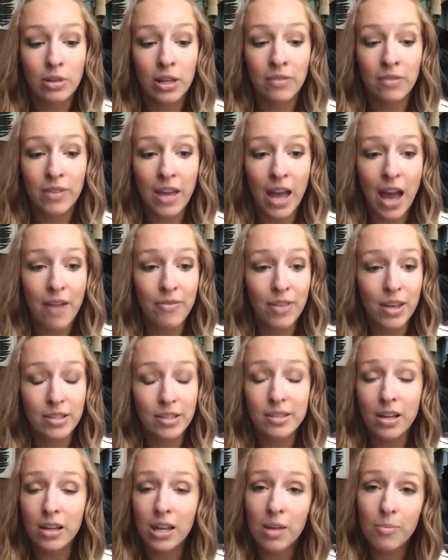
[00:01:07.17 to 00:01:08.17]
If they have that
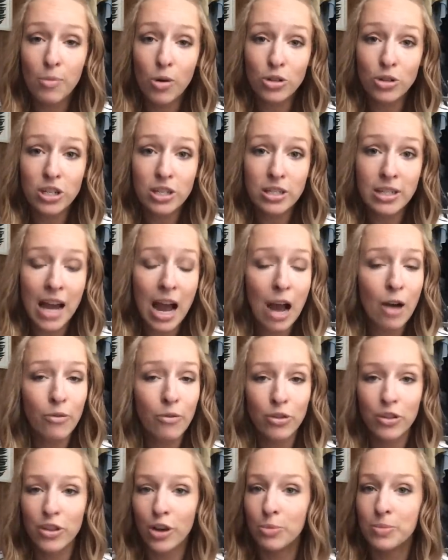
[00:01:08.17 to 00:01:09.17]
sucking motion
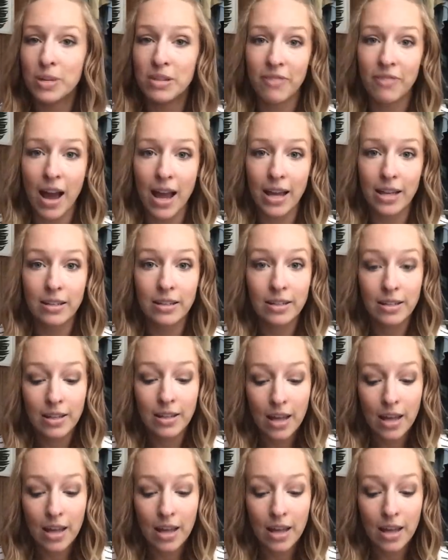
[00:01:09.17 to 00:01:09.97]
down, they'll be fine.